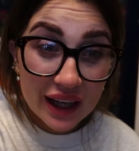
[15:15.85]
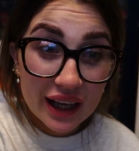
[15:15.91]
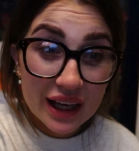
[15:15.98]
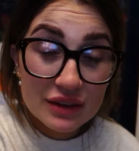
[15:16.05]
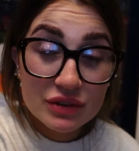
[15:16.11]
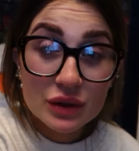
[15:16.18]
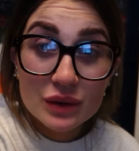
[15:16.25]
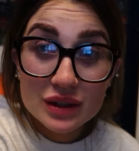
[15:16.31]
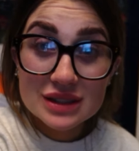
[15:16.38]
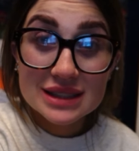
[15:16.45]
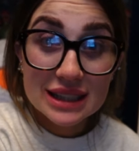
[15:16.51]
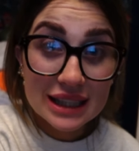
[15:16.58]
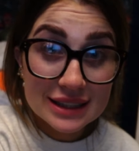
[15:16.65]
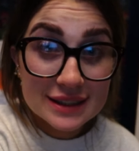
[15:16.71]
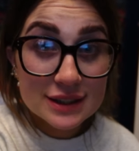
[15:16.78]
if you want
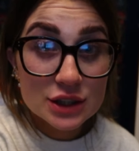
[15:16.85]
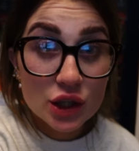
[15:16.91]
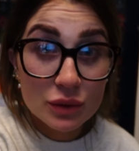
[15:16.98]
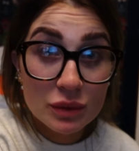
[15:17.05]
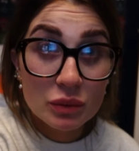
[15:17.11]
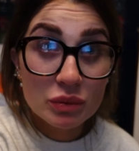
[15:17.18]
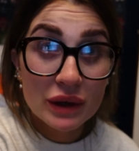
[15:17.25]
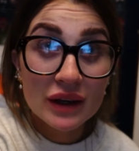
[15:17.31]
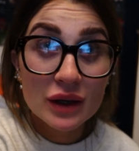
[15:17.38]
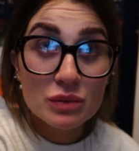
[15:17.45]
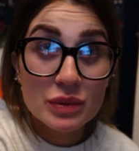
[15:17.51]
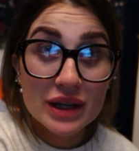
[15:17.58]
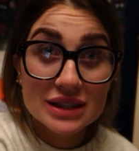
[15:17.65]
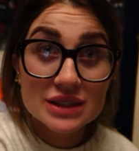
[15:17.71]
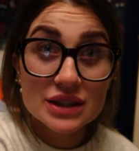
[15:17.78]
Santa to come and bring you
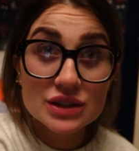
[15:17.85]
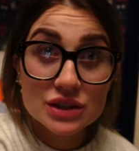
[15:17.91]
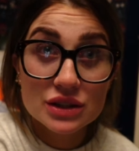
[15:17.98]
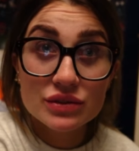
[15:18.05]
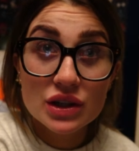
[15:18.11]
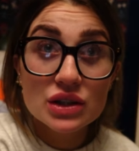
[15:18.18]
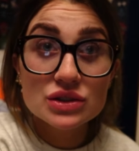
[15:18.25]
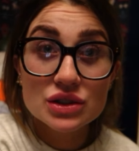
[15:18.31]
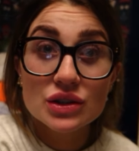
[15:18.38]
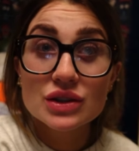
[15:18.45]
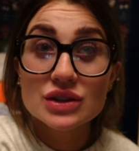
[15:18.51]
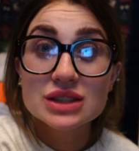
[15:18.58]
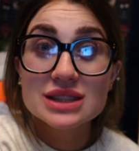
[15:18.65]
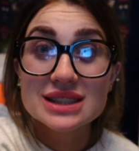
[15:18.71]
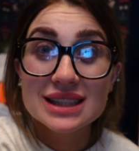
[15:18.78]
presents, you've got to go
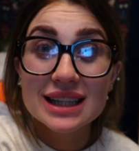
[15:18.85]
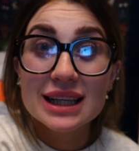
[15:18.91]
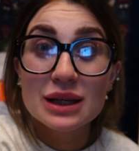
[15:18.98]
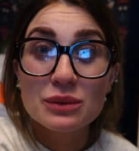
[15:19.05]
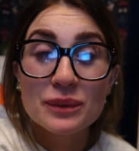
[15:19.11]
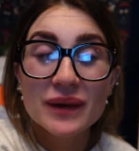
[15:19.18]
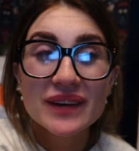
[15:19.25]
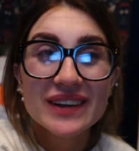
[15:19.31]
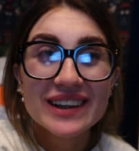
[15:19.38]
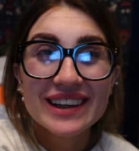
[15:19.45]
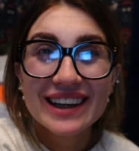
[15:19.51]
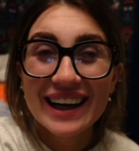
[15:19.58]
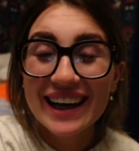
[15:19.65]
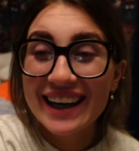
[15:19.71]
to sleep.